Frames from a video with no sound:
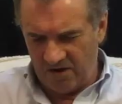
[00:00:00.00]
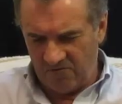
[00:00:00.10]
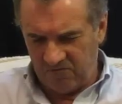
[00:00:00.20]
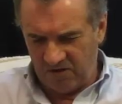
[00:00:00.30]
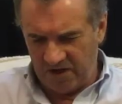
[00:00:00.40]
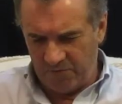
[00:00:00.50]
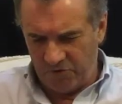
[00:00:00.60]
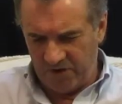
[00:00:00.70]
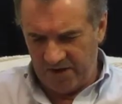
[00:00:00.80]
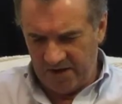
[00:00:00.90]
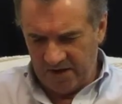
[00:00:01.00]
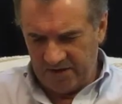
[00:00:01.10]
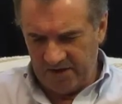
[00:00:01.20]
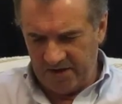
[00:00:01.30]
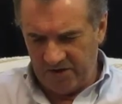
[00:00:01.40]
of liberty
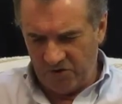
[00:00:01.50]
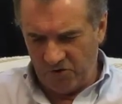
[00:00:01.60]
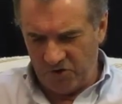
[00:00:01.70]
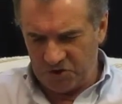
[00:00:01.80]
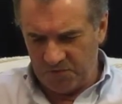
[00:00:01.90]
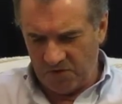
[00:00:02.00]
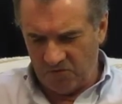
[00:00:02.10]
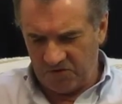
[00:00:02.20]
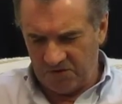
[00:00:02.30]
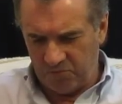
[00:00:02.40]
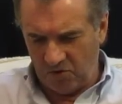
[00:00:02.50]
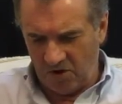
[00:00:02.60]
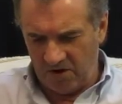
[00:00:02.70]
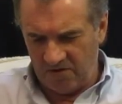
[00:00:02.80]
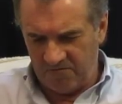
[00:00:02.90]
needed nourishment with the
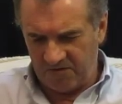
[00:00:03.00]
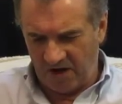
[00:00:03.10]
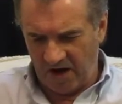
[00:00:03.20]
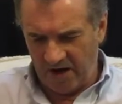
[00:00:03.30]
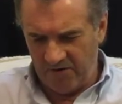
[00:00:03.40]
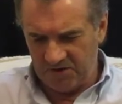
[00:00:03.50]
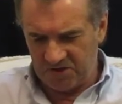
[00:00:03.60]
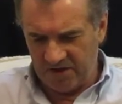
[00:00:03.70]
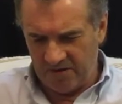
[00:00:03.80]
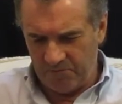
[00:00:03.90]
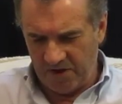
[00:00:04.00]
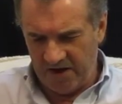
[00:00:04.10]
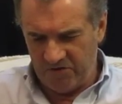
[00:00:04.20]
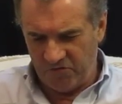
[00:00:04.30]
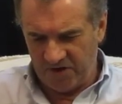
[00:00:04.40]
blood of tyrants and
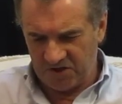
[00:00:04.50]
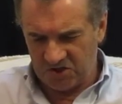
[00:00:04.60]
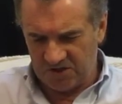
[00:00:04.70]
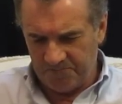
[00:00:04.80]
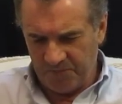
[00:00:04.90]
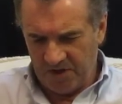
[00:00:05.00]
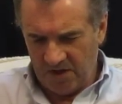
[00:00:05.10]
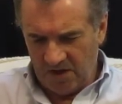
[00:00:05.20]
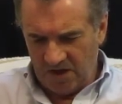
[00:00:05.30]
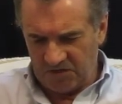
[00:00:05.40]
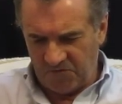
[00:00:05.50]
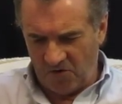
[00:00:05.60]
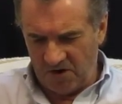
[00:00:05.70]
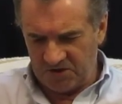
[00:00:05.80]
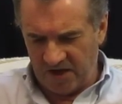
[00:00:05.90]
patriots. As
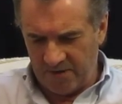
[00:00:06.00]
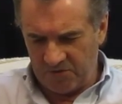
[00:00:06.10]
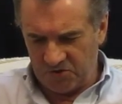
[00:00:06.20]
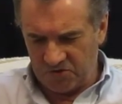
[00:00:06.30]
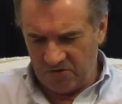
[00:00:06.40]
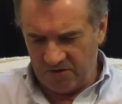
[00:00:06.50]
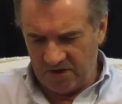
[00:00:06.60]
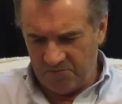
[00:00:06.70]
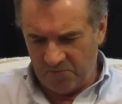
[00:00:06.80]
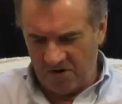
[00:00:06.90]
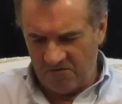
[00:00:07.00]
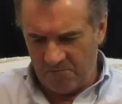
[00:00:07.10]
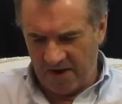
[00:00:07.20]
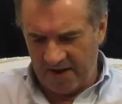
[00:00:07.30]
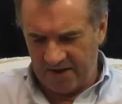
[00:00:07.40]
far as I'm concerned, the above
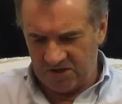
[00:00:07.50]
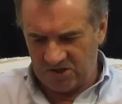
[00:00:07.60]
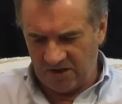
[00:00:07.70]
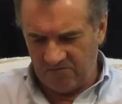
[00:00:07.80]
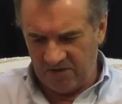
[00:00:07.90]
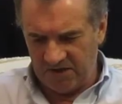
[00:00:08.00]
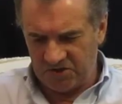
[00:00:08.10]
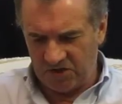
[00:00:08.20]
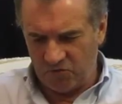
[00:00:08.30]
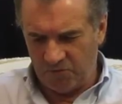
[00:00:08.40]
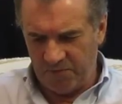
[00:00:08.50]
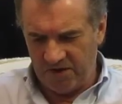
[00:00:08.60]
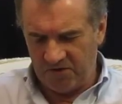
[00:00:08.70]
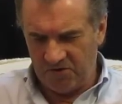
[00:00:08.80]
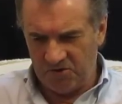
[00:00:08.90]
maggots I've listed would
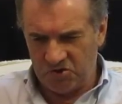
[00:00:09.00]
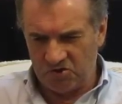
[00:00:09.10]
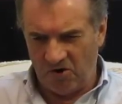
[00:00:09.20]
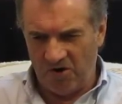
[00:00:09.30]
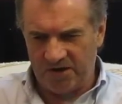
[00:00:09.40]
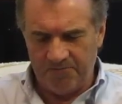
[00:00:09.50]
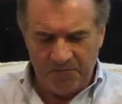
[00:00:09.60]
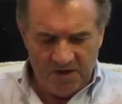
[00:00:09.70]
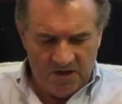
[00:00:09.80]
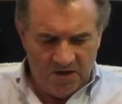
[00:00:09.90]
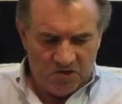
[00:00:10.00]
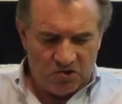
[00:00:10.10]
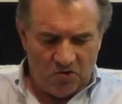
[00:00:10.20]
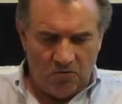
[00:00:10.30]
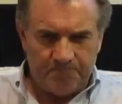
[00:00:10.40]
be a good start."
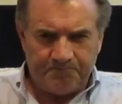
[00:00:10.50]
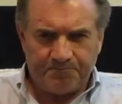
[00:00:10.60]
So,